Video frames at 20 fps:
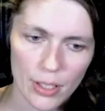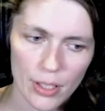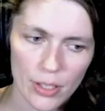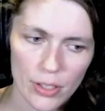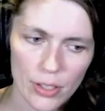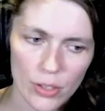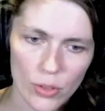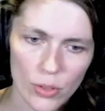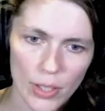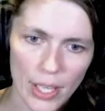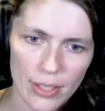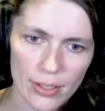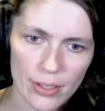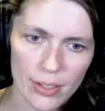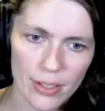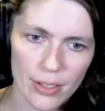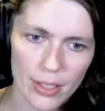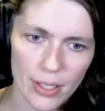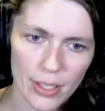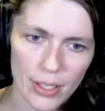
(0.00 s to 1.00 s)
So that's
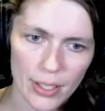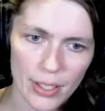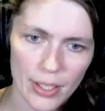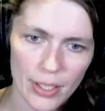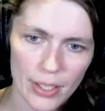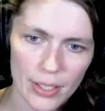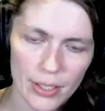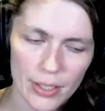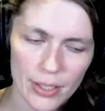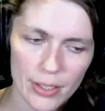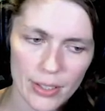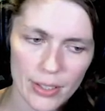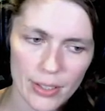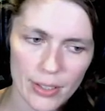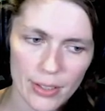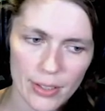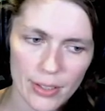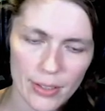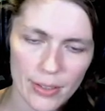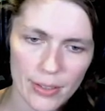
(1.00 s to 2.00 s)
Sahili.
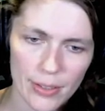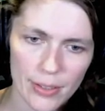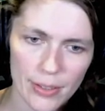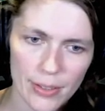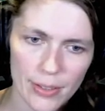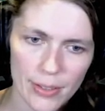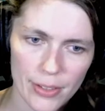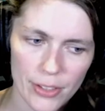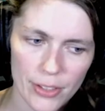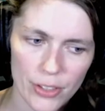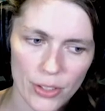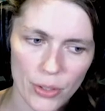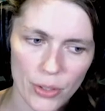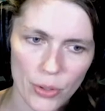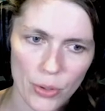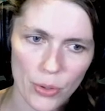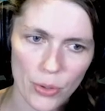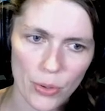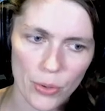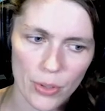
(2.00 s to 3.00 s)

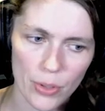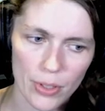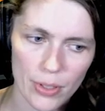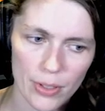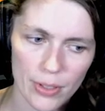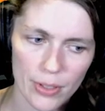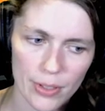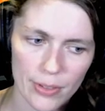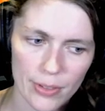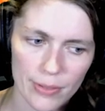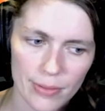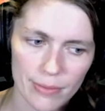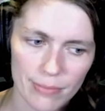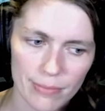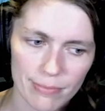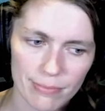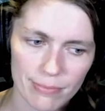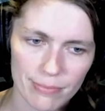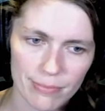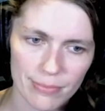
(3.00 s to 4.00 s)
So,
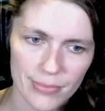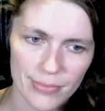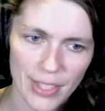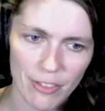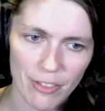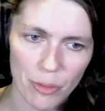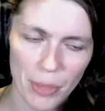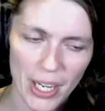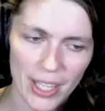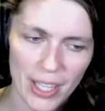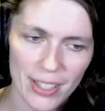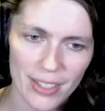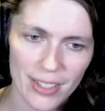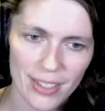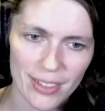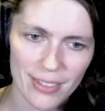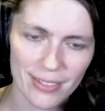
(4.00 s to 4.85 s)
never mind.